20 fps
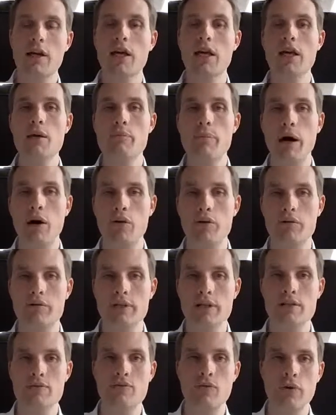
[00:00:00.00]
key
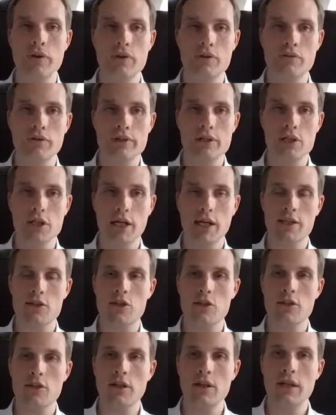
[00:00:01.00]
boundaries for the
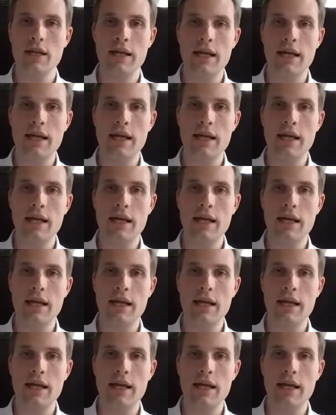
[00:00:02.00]
transaction,